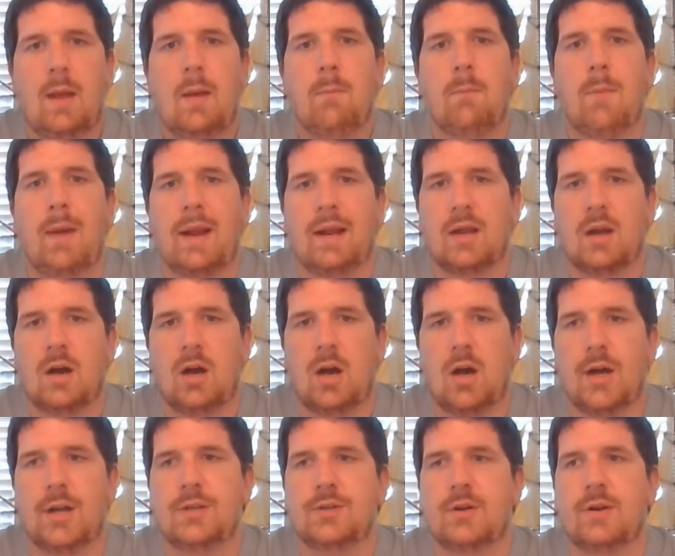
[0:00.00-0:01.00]
make
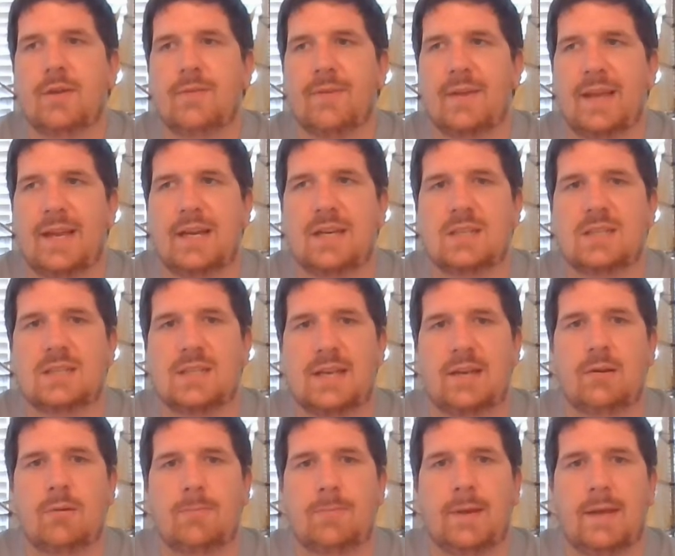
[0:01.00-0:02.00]
100 of each
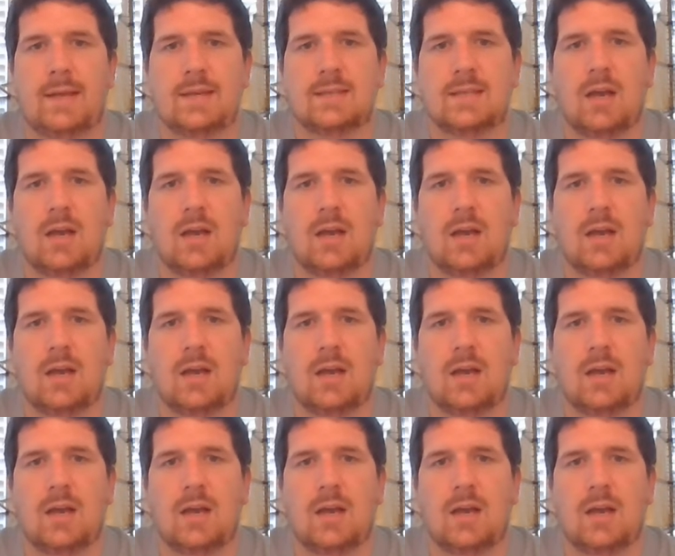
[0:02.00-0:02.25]
single piece.